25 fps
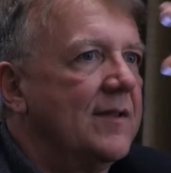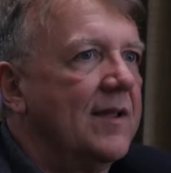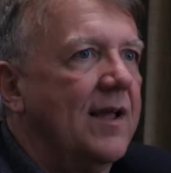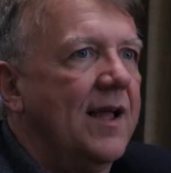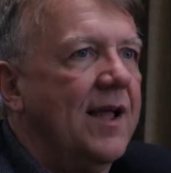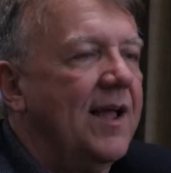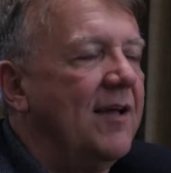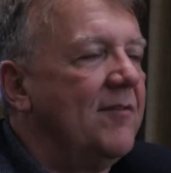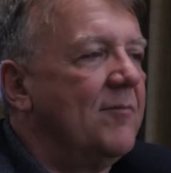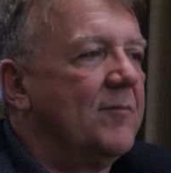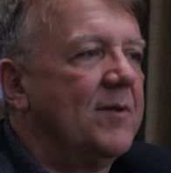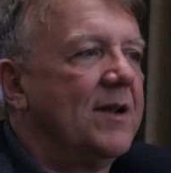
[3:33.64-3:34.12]

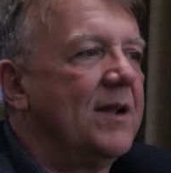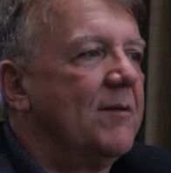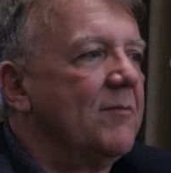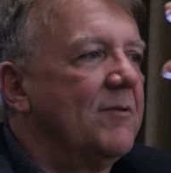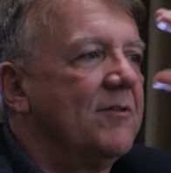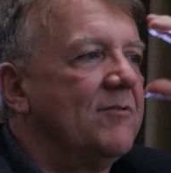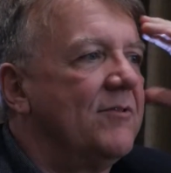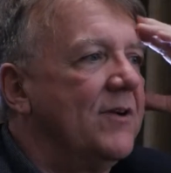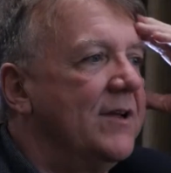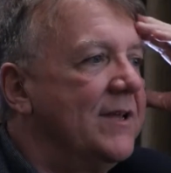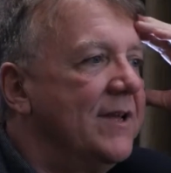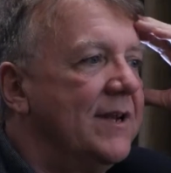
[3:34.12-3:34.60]
I haven't been
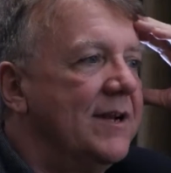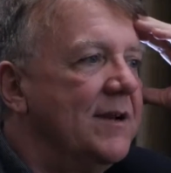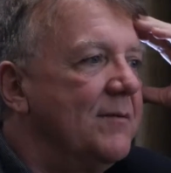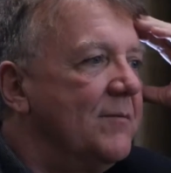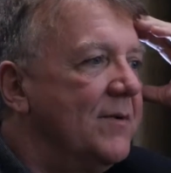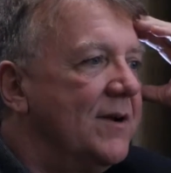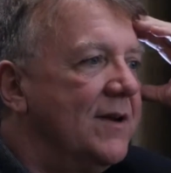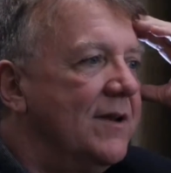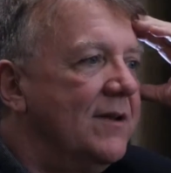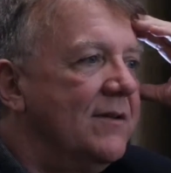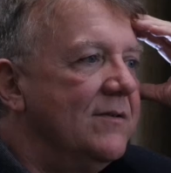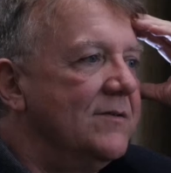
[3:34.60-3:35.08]
able to find
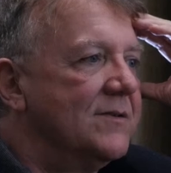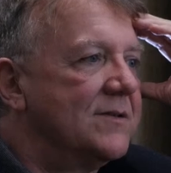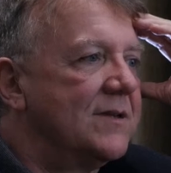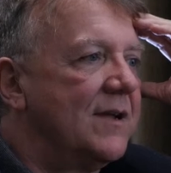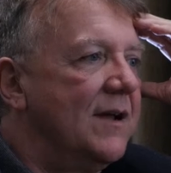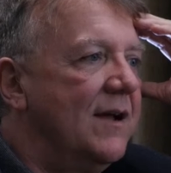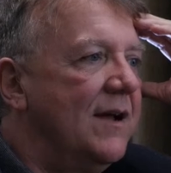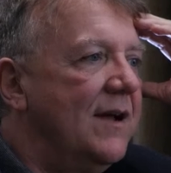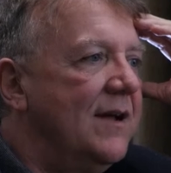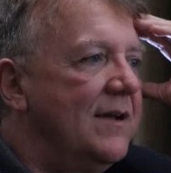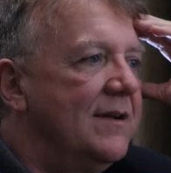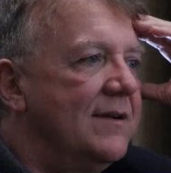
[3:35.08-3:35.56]
anybody who's
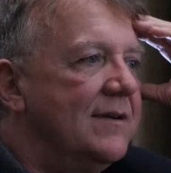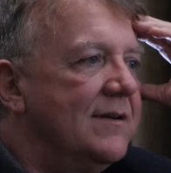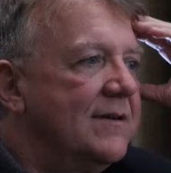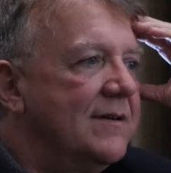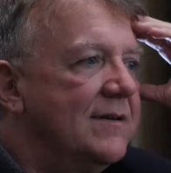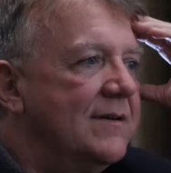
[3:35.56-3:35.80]
got